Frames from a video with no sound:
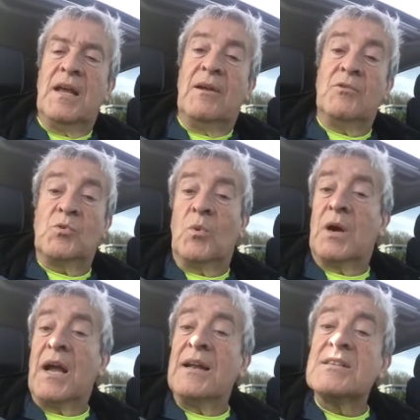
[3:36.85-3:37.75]
And so
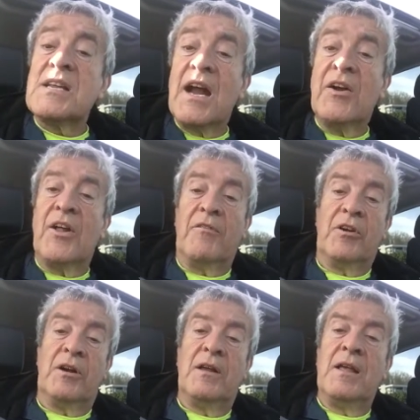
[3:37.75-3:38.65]
we're kind of scared of
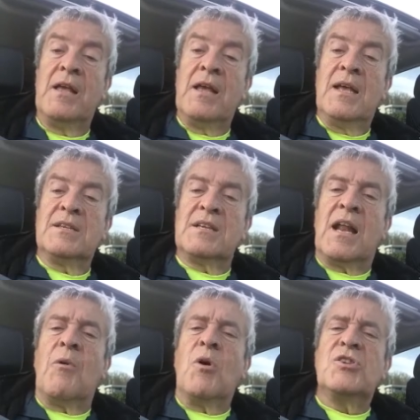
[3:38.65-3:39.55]
her. I
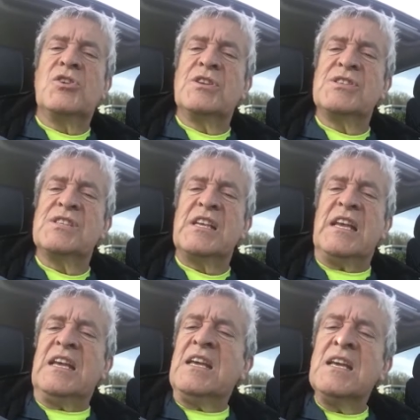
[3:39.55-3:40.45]
said, I want you to
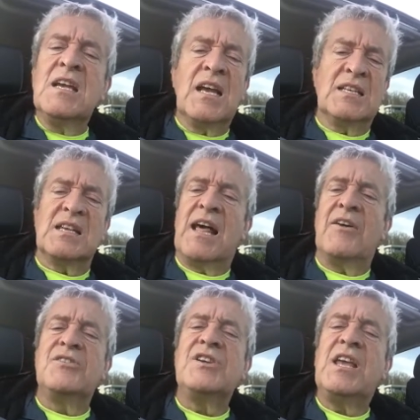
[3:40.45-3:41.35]
sing as
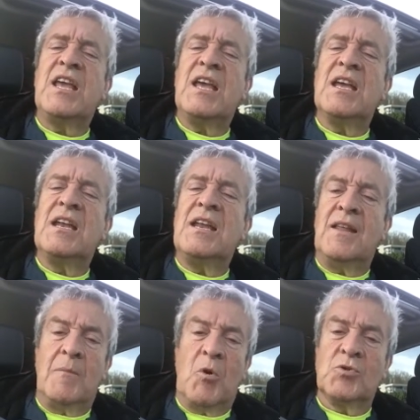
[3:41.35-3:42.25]
loud as you can
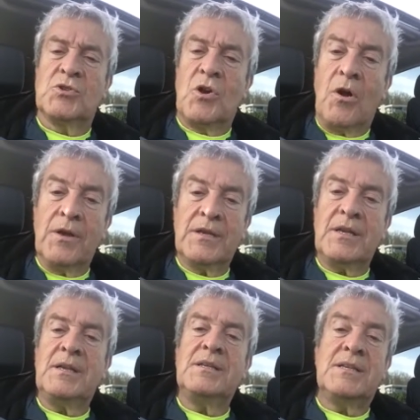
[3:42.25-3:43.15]
in the most
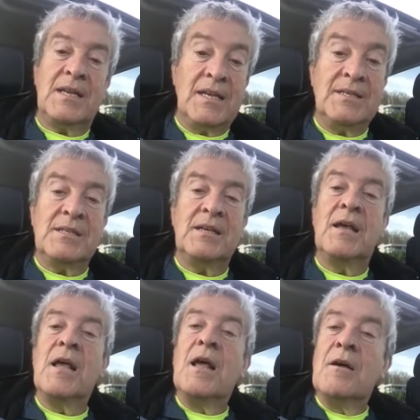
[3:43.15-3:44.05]
taunting,
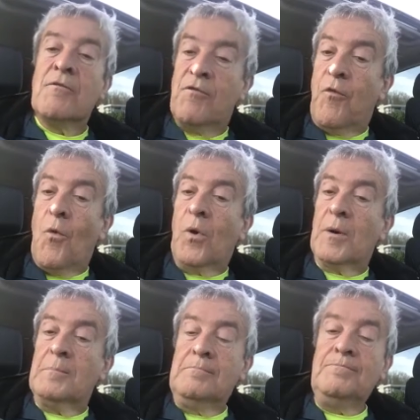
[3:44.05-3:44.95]
teasing
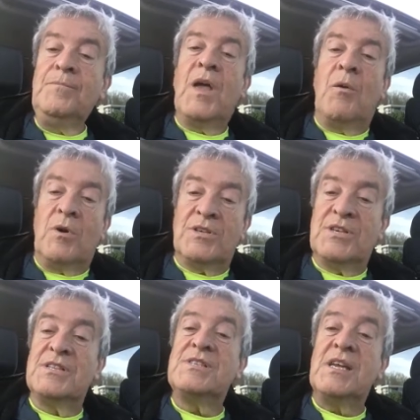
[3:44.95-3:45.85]
form. I want
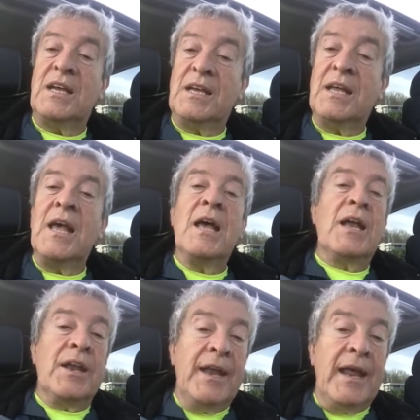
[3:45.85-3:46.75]
you to sing,
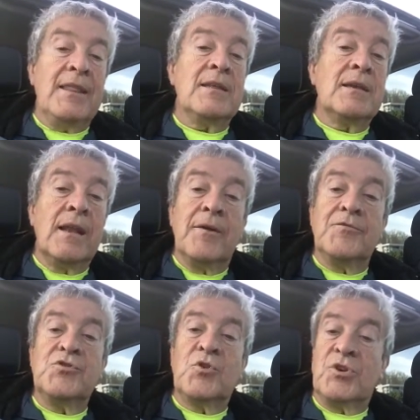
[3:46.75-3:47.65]
Nathan
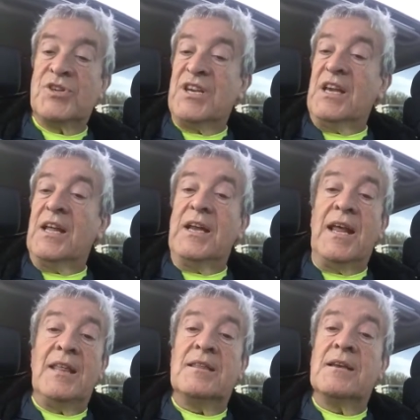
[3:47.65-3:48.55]
loves Georgina,
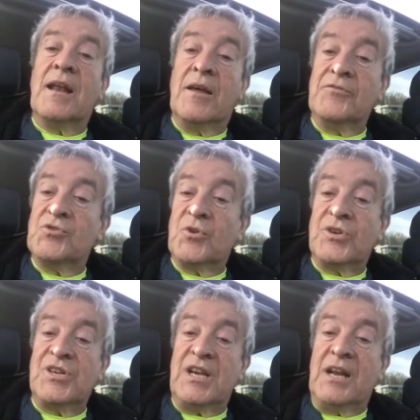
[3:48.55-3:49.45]
Nathan loves
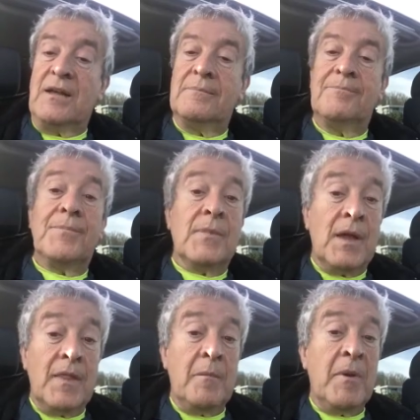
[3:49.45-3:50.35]
Georgina.
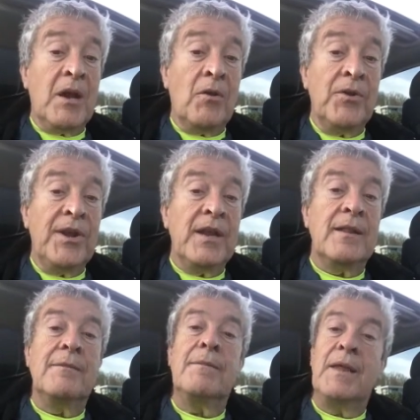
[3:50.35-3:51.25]
And the men all did
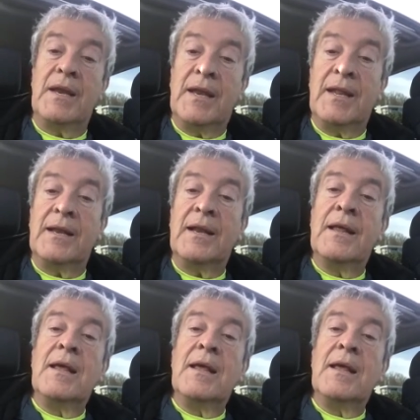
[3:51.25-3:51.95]
it. They did it.